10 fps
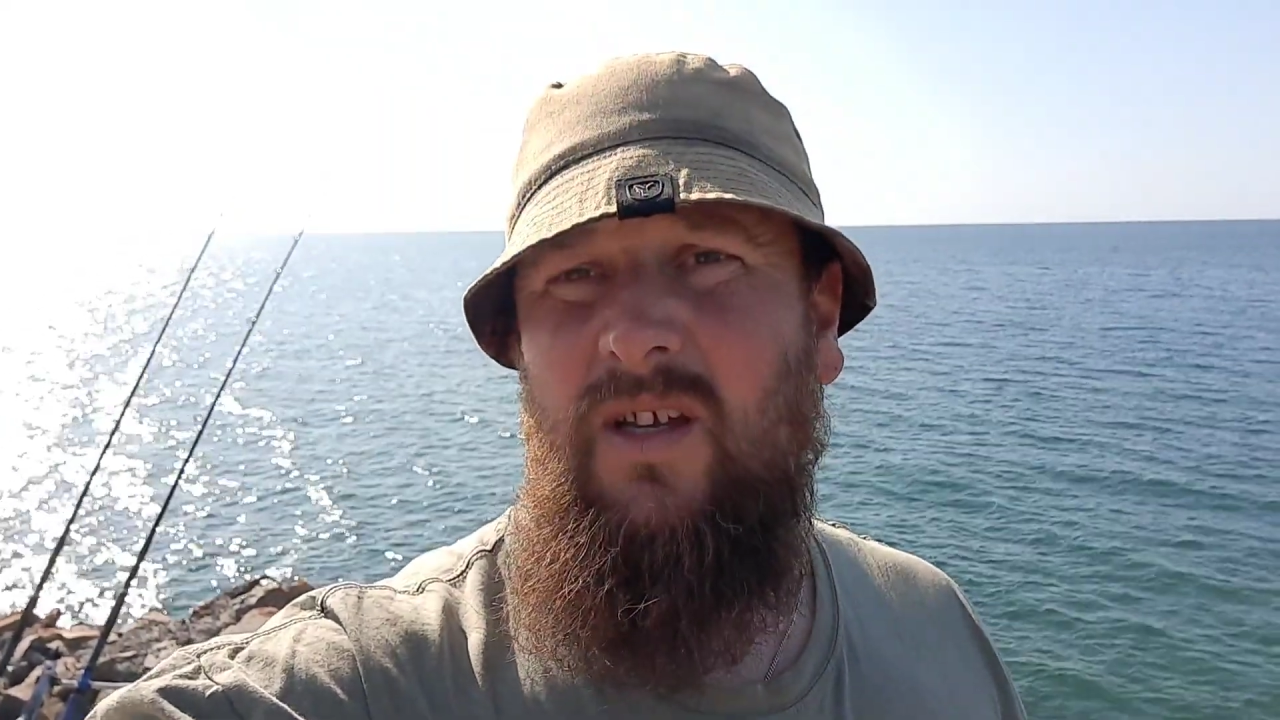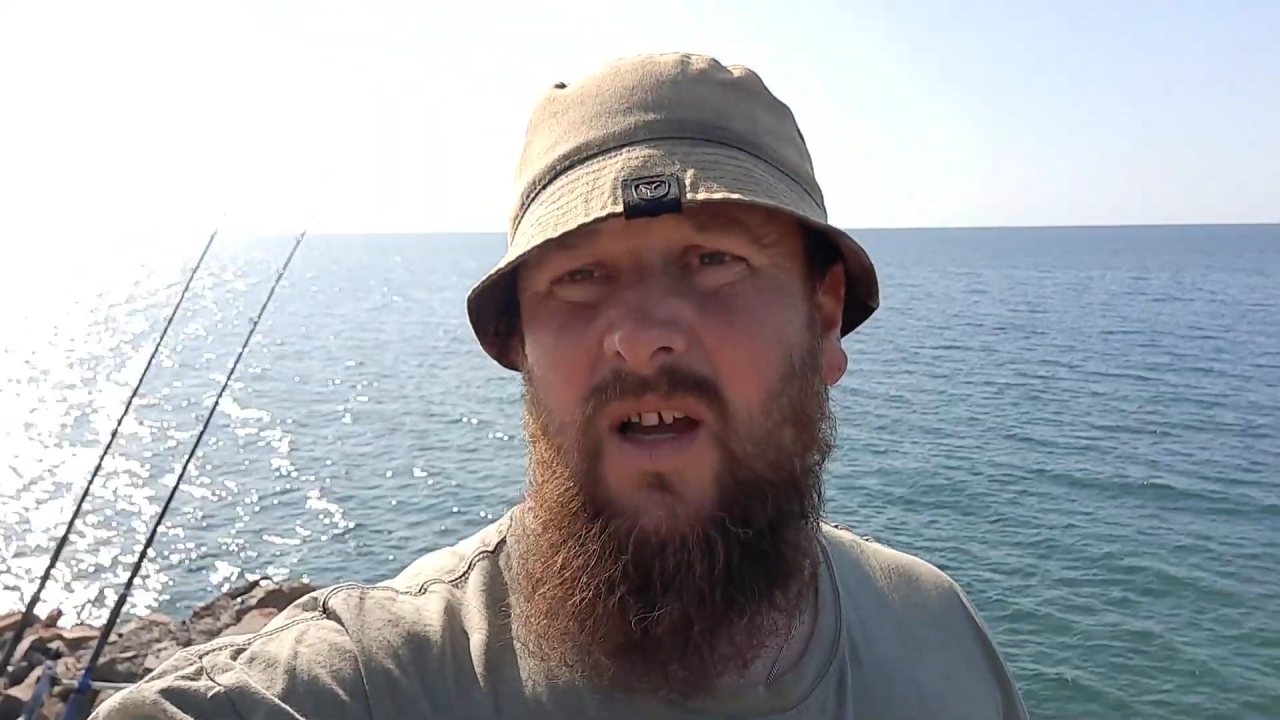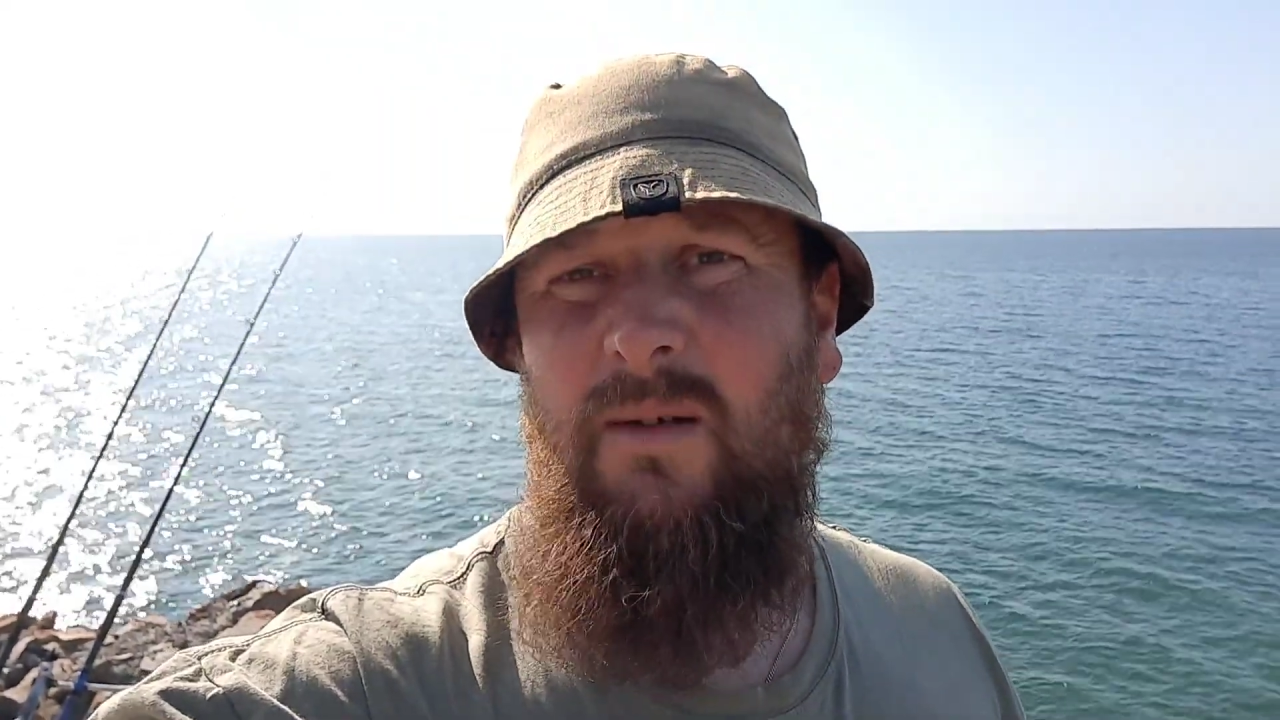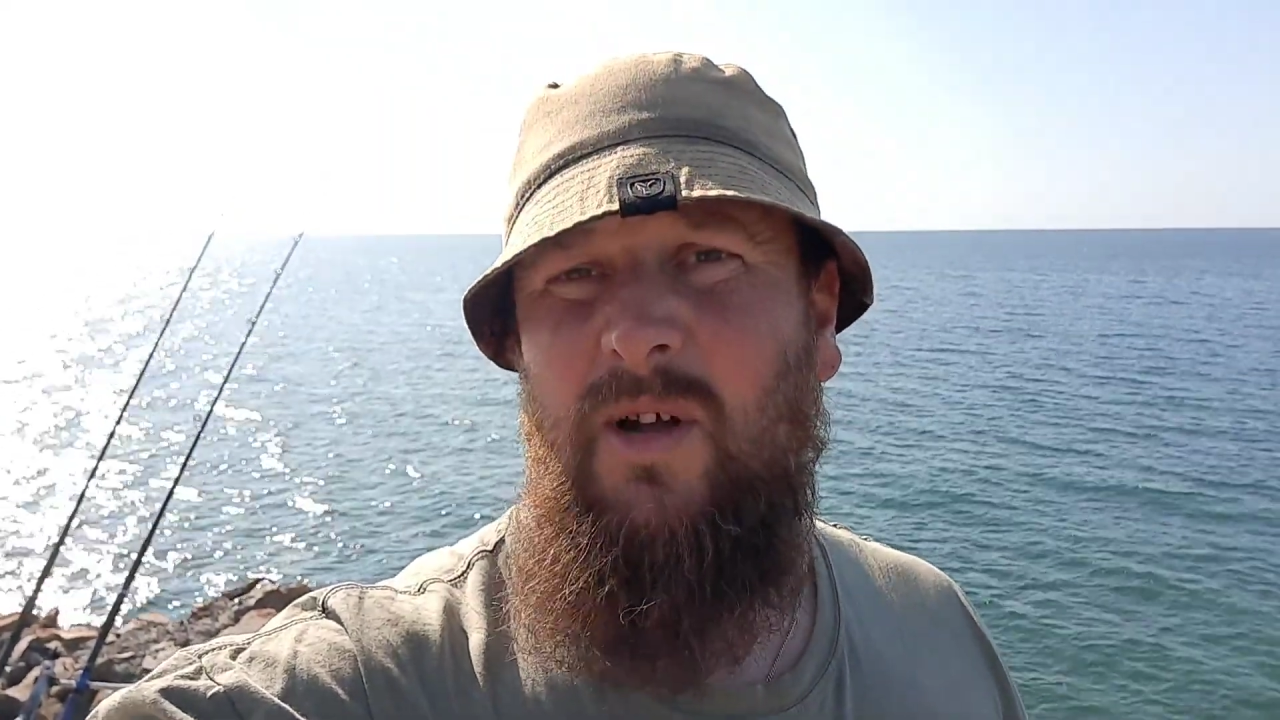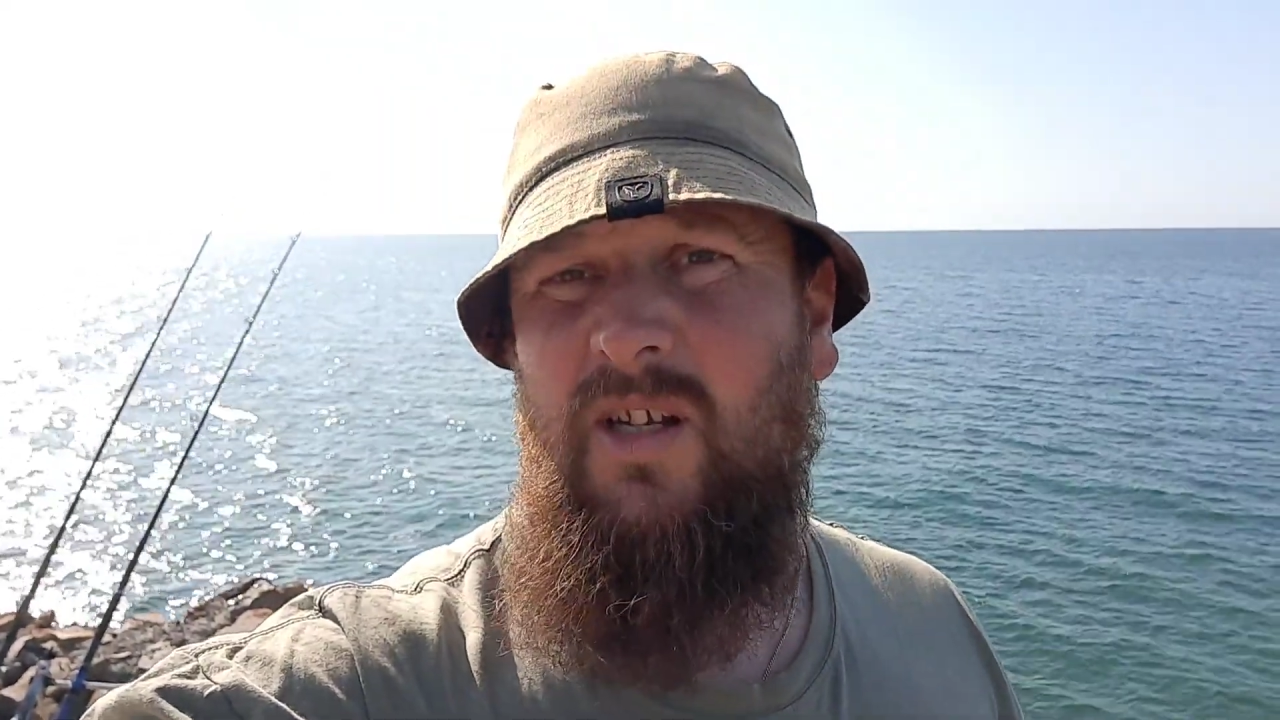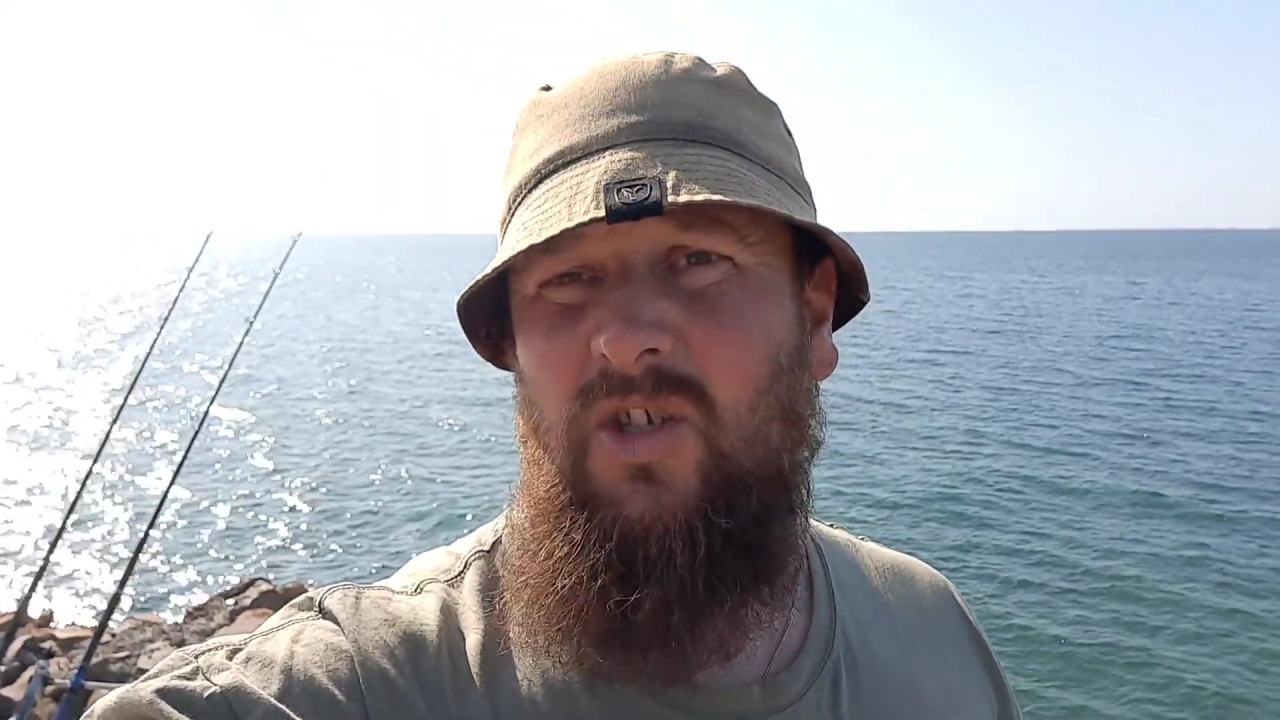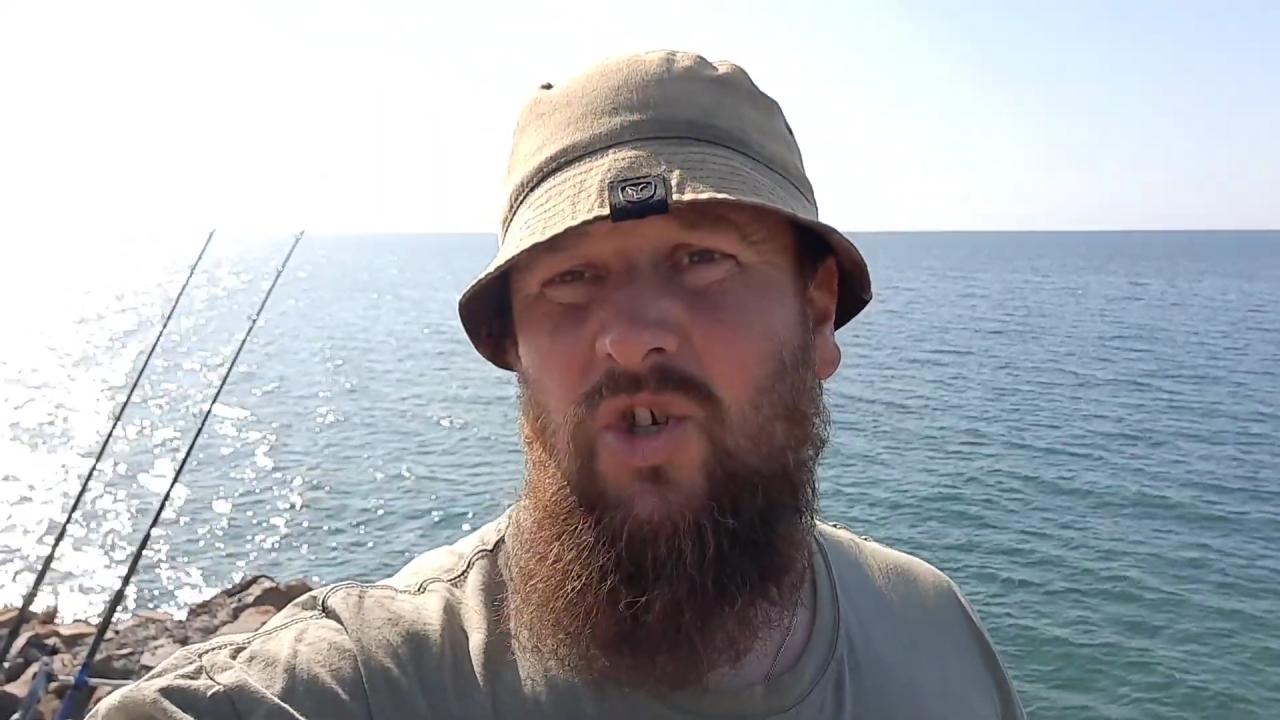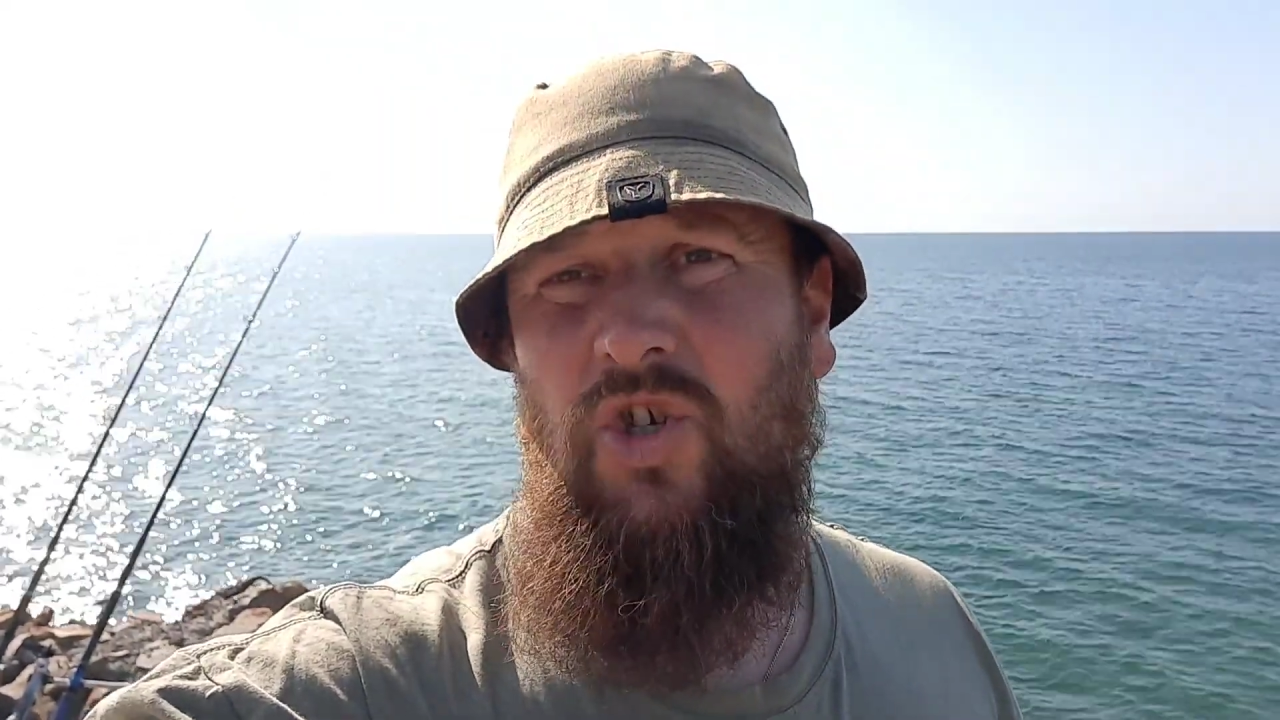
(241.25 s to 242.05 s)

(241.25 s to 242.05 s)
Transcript: I managed